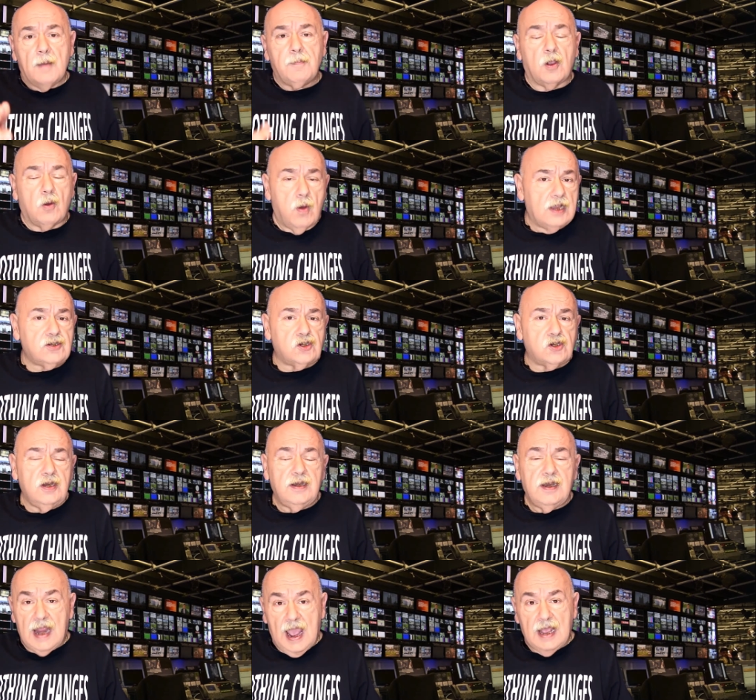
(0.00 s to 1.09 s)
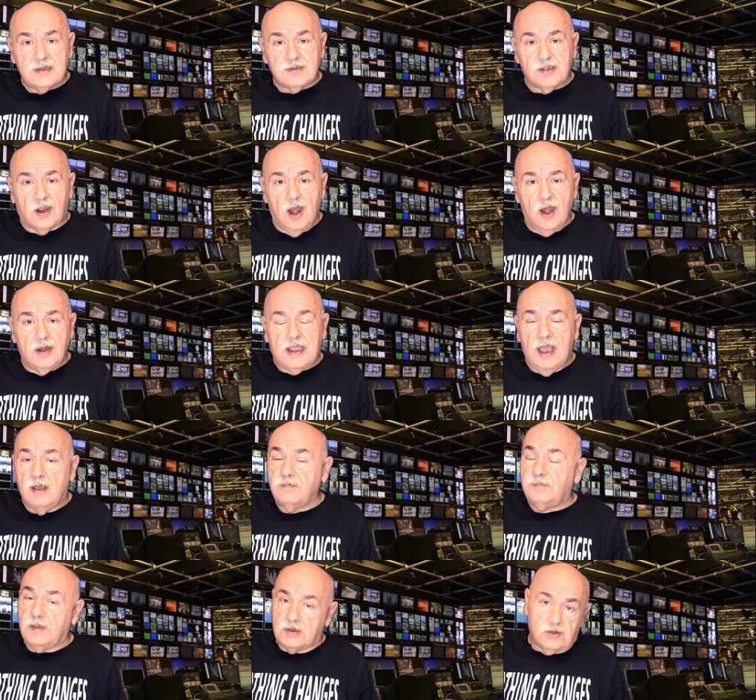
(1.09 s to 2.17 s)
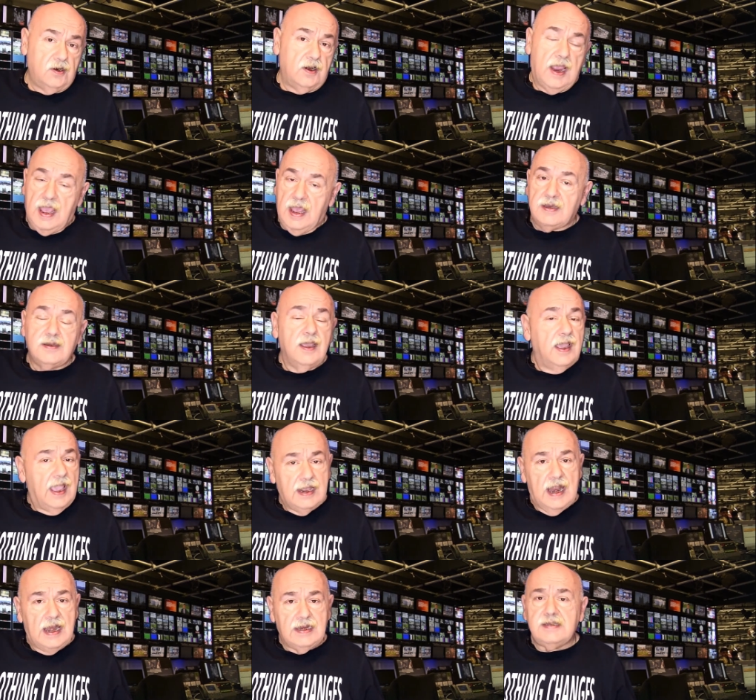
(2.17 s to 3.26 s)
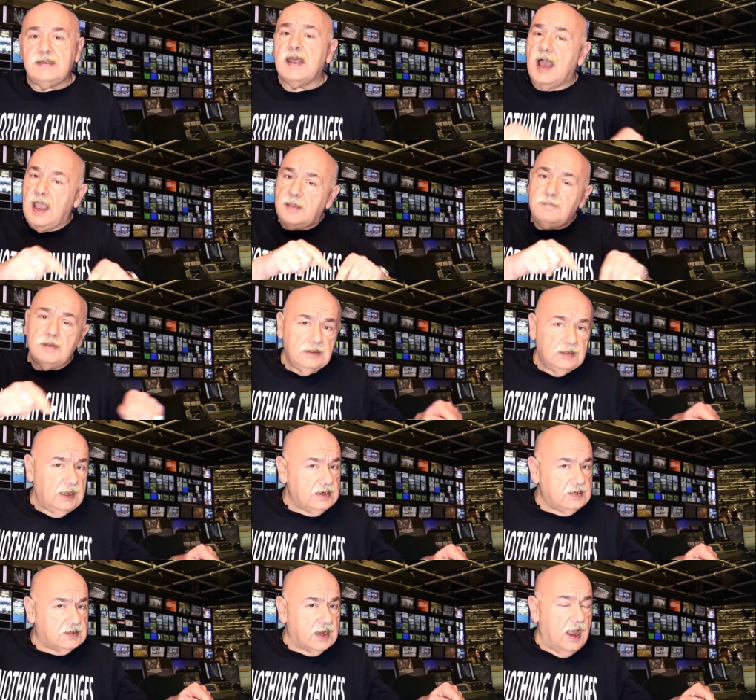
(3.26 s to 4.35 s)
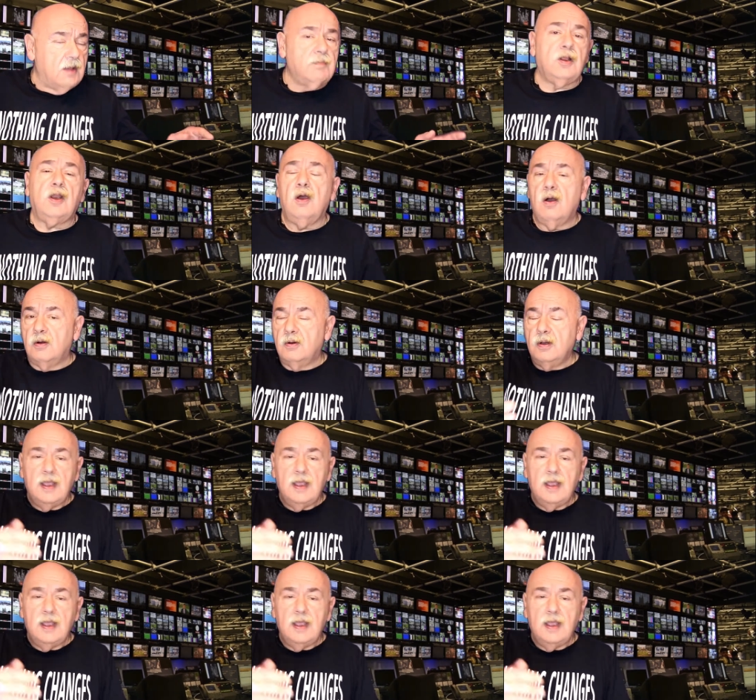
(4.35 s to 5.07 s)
a question and ask the Car Count Fixer, and at any time, links down below,